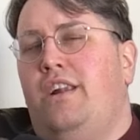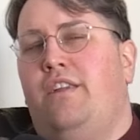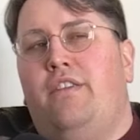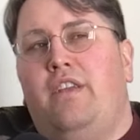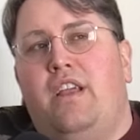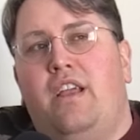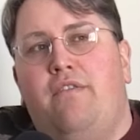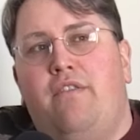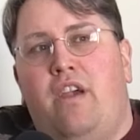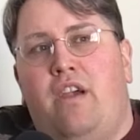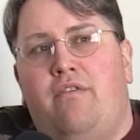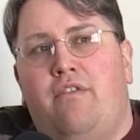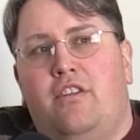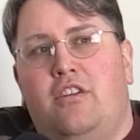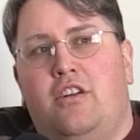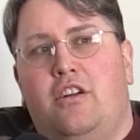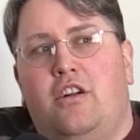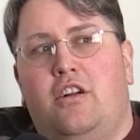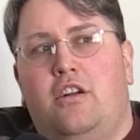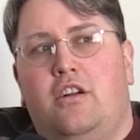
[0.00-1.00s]
think I've
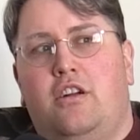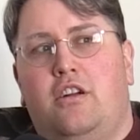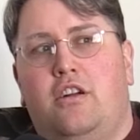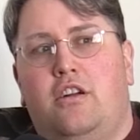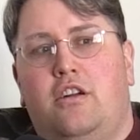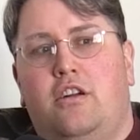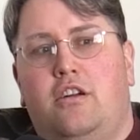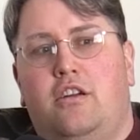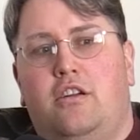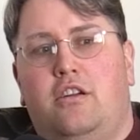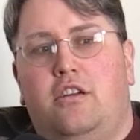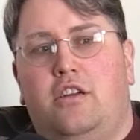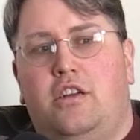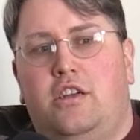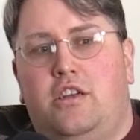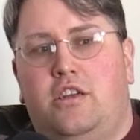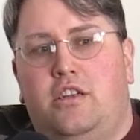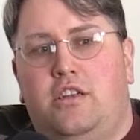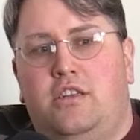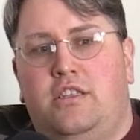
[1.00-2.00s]
ever
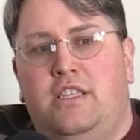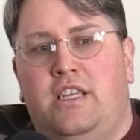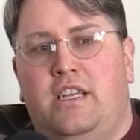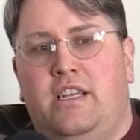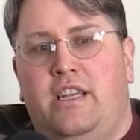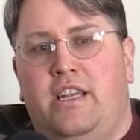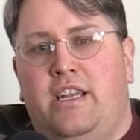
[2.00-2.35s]
done